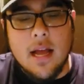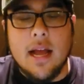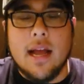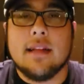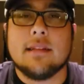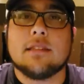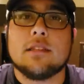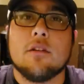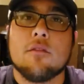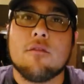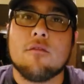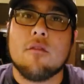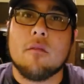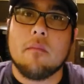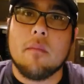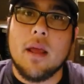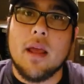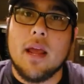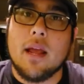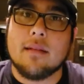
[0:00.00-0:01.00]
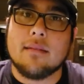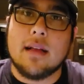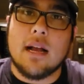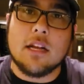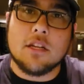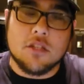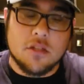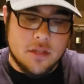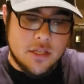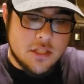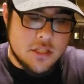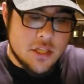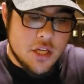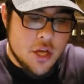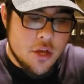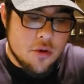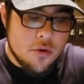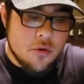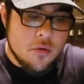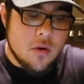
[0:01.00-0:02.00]
And so for me, it's actually
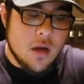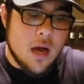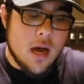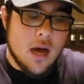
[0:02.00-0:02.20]
two.